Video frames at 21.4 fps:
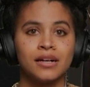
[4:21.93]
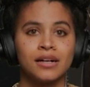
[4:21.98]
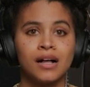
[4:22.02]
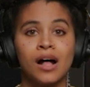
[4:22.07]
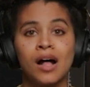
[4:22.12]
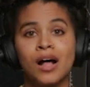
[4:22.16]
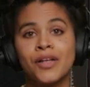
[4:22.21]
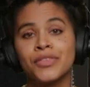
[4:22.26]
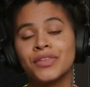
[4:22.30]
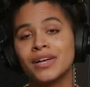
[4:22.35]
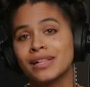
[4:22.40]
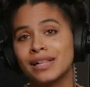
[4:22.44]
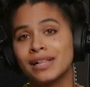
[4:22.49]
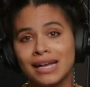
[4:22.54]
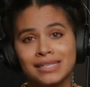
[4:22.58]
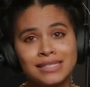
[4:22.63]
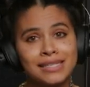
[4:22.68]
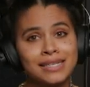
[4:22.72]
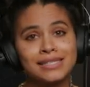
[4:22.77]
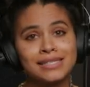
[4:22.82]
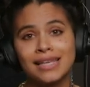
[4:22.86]
All the
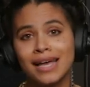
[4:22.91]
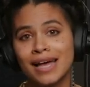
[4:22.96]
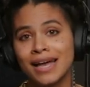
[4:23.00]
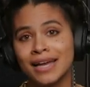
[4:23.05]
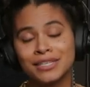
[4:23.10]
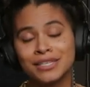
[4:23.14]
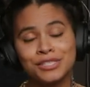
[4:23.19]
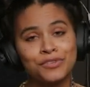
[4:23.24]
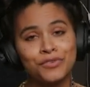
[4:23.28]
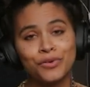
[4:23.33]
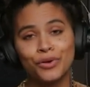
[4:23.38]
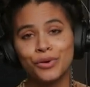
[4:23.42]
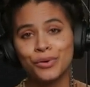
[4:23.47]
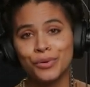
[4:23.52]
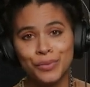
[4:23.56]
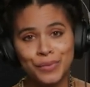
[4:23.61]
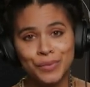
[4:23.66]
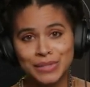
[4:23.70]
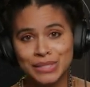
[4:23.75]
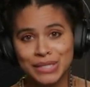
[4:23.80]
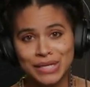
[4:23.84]
classic signs of a
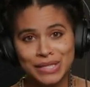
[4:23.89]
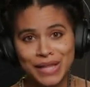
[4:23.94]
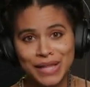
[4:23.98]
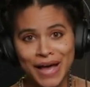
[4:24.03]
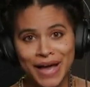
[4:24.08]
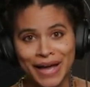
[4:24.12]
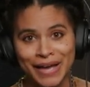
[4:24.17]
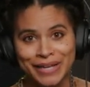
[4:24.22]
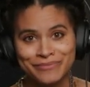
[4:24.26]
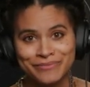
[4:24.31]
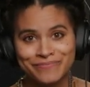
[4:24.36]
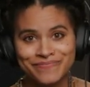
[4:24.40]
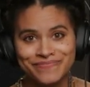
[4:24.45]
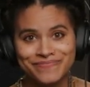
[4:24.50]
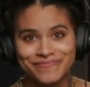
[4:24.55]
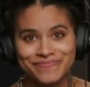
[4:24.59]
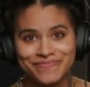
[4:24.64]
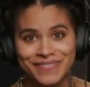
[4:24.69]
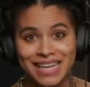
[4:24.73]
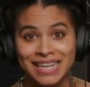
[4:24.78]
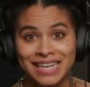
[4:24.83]
crew in decline.
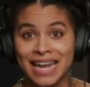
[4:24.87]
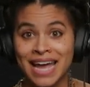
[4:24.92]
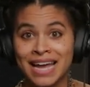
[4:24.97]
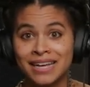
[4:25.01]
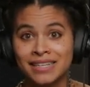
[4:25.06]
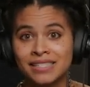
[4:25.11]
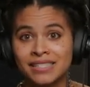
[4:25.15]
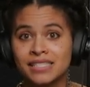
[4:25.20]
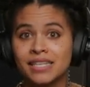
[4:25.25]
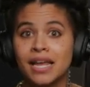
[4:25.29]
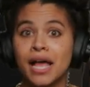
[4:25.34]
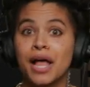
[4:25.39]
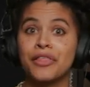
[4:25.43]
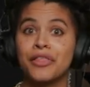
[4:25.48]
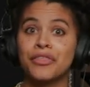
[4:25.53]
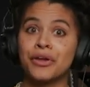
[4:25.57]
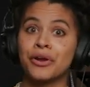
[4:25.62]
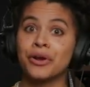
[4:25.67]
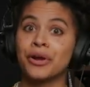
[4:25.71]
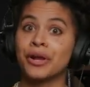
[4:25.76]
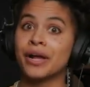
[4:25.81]
Next,
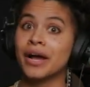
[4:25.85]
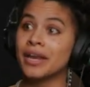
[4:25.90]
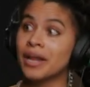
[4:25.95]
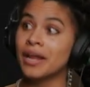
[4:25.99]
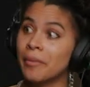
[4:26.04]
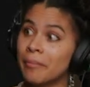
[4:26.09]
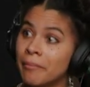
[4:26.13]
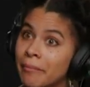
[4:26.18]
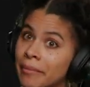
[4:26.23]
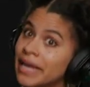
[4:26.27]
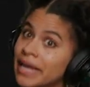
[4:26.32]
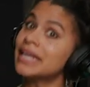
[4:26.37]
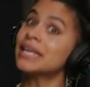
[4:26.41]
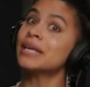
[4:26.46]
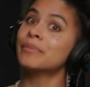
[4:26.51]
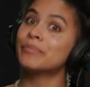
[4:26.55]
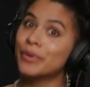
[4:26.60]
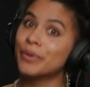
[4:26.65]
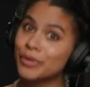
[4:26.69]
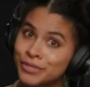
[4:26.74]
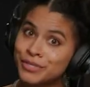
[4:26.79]
they're gonna make
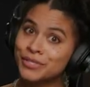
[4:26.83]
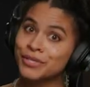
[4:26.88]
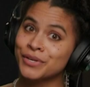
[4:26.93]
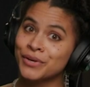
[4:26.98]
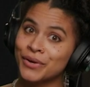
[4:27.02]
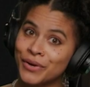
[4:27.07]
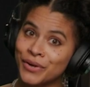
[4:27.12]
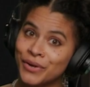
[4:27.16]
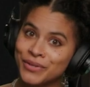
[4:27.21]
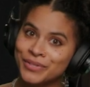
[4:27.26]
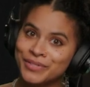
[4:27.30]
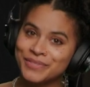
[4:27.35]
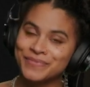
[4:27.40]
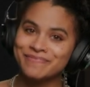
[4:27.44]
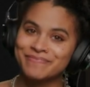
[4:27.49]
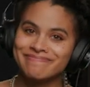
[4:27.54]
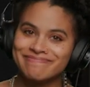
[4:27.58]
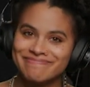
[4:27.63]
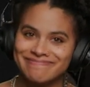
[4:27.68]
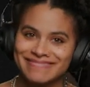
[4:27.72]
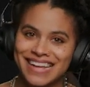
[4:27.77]
it personal.
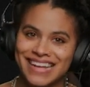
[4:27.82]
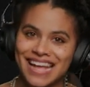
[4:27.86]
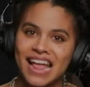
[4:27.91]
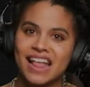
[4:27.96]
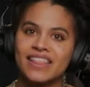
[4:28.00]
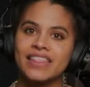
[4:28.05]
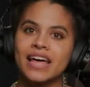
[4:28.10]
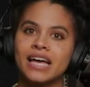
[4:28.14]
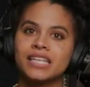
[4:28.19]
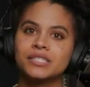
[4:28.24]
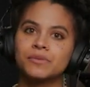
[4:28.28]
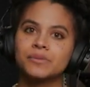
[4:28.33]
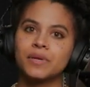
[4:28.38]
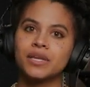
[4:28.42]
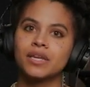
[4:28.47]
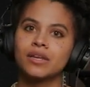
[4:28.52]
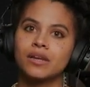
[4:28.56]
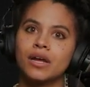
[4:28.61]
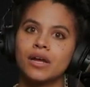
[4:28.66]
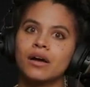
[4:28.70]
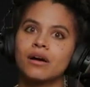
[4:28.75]
That's when
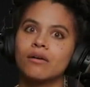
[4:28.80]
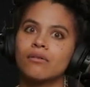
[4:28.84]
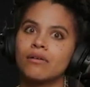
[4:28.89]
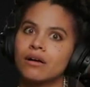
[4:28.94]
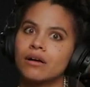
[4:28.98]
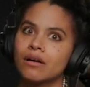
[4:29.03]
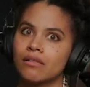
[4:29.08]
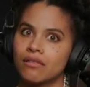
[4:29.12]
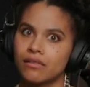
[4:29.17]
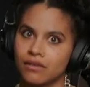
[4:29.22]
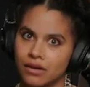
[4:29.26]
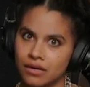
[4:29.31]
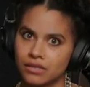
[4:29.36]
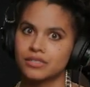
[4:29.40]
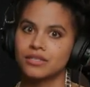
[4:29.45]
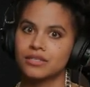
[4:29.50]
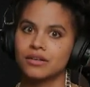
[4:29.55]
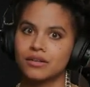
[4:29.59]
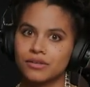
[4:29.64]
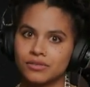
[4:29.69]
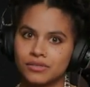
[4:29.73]
you know they're
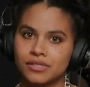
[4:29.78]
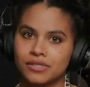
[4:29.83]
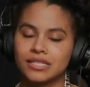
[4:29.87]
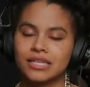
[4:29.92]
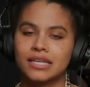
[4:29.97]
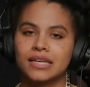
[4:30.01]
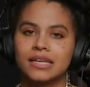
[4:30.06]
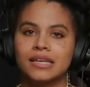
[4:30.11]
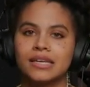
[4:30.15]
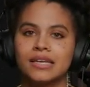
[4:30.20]
toast.